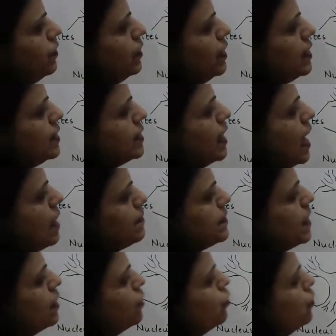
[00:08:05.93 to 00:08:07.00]
These
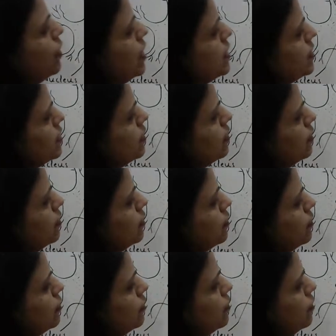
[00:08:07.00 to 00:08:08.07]
gaps are known as the
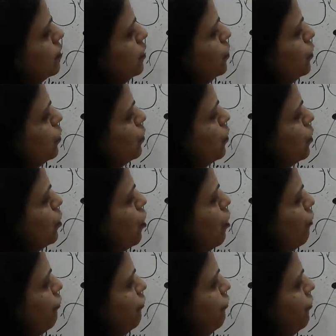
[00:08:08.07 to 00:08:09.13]
node of